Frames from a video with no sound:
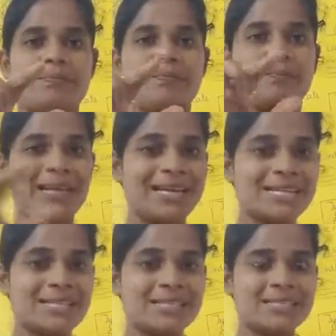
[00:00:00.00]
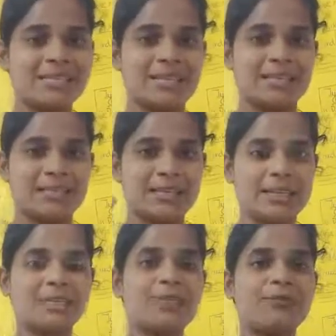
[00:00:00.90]
place
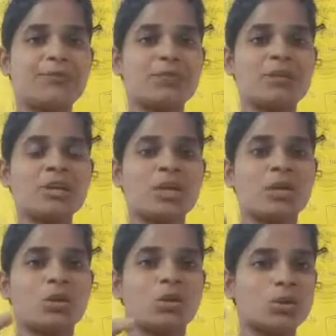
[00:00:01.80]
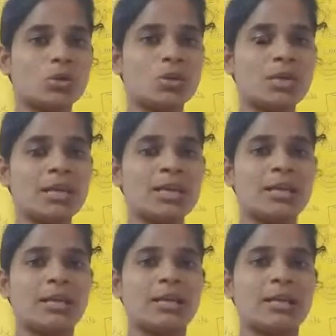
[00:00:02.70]
in the phone, Google,
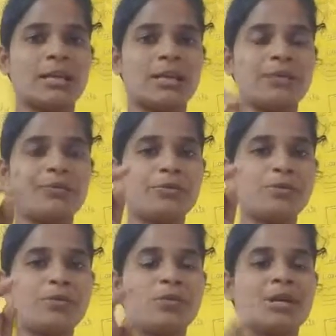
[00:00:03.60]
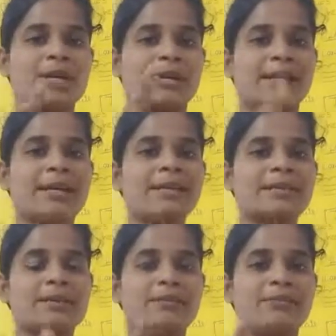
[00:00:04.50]
if you write
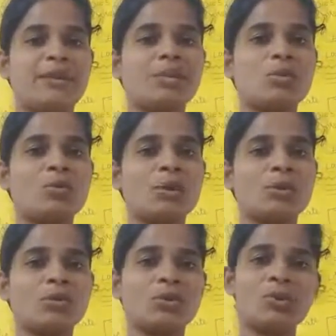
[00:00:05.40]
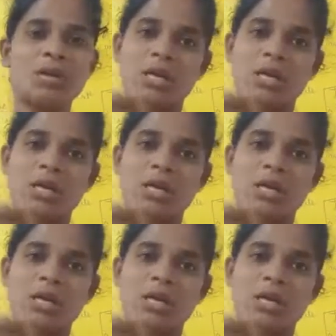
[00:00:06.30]
where you want to go,